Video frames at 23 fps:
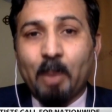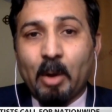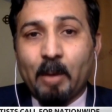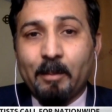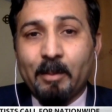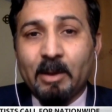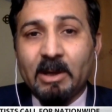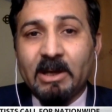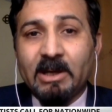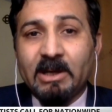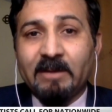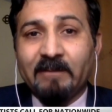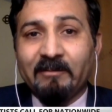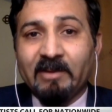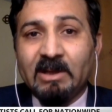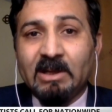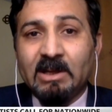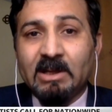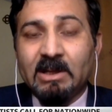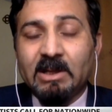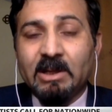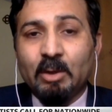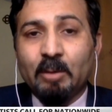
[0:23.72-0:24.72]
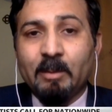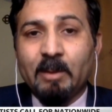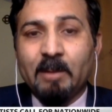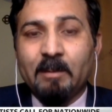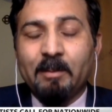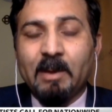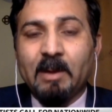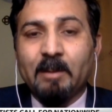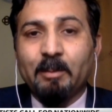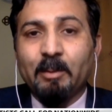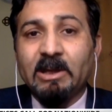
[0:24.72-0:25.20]
propagate within the
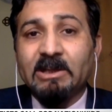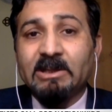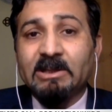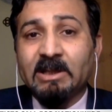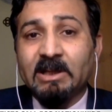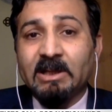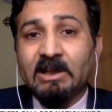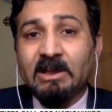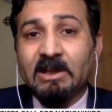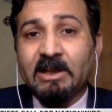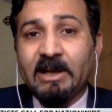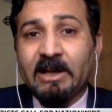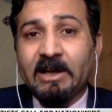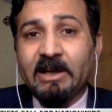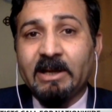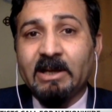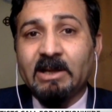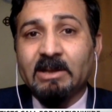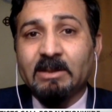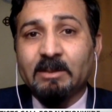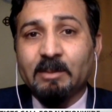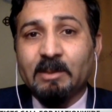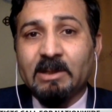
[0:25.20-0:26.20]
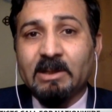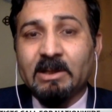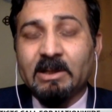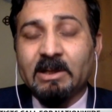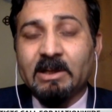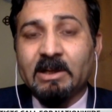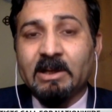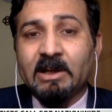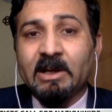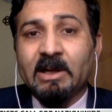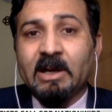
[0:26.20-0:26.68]
human population in the areas where
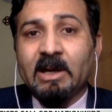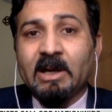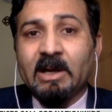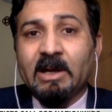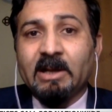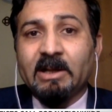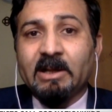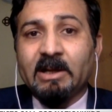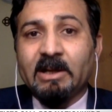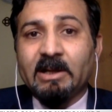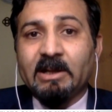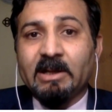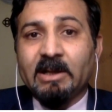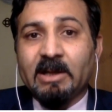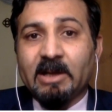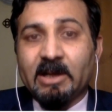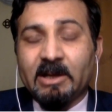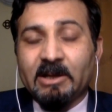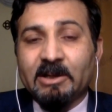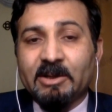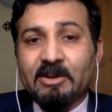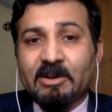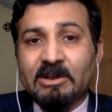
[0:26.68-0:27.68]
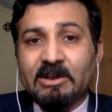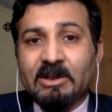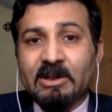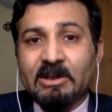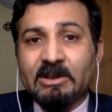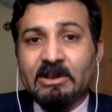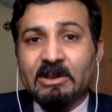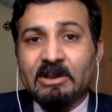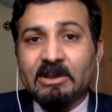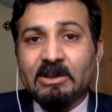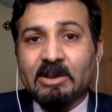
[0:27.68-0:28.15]
the current
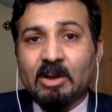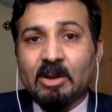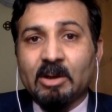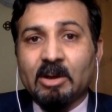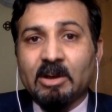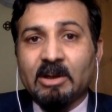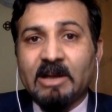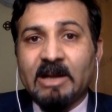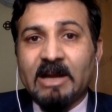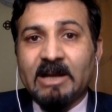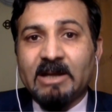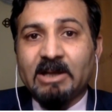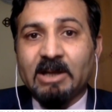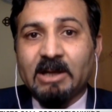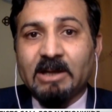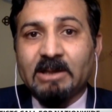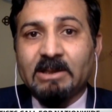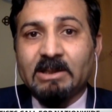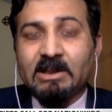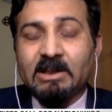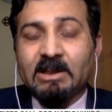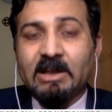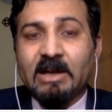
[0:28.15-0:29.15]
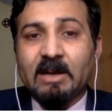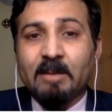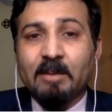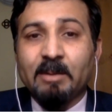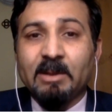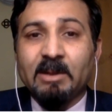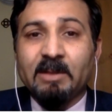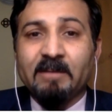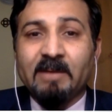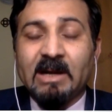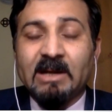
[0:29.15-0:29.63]
restrictions are not that tightened, that
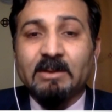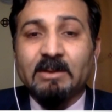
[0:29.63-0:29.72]
means the